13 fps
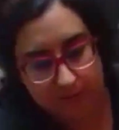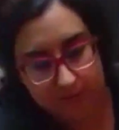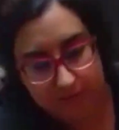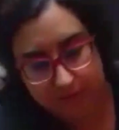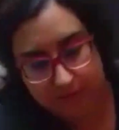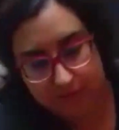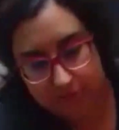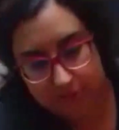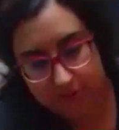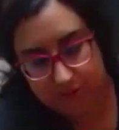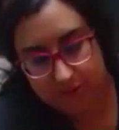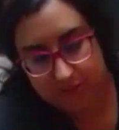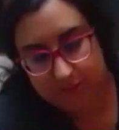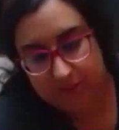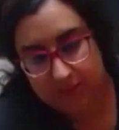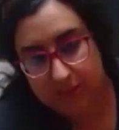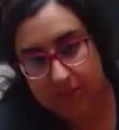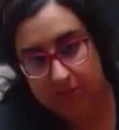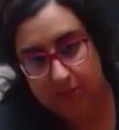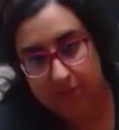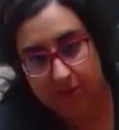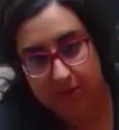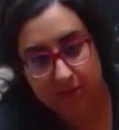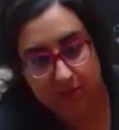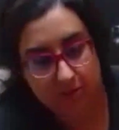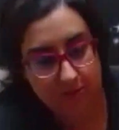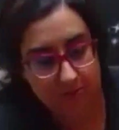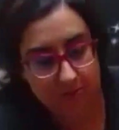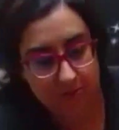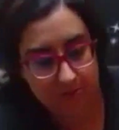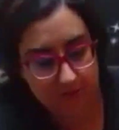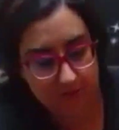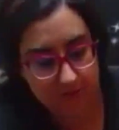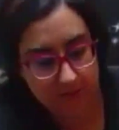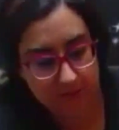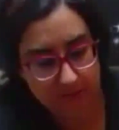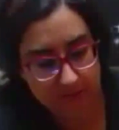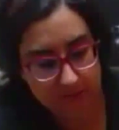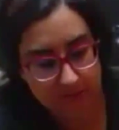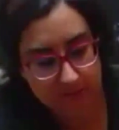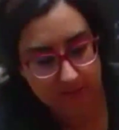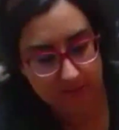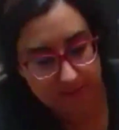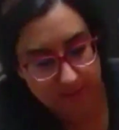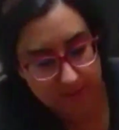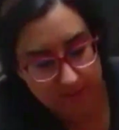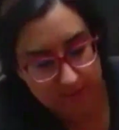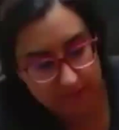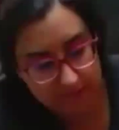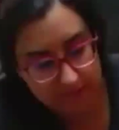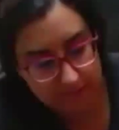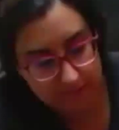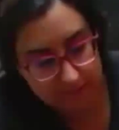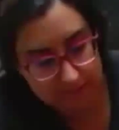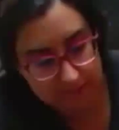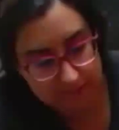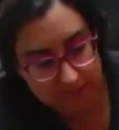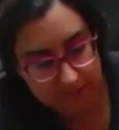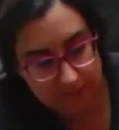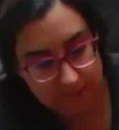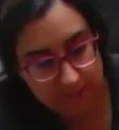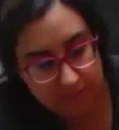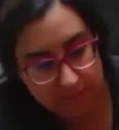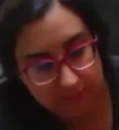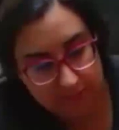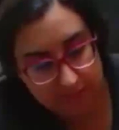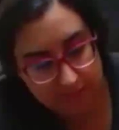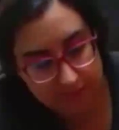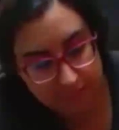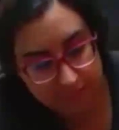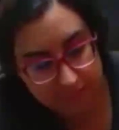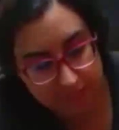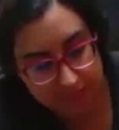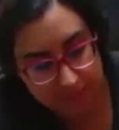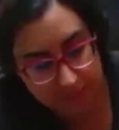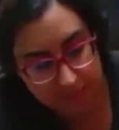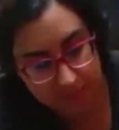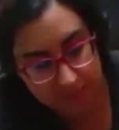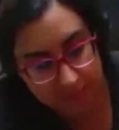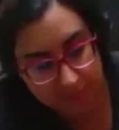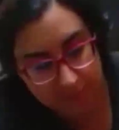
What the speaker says: now you're just going to continue cutting along and just continue in that manner.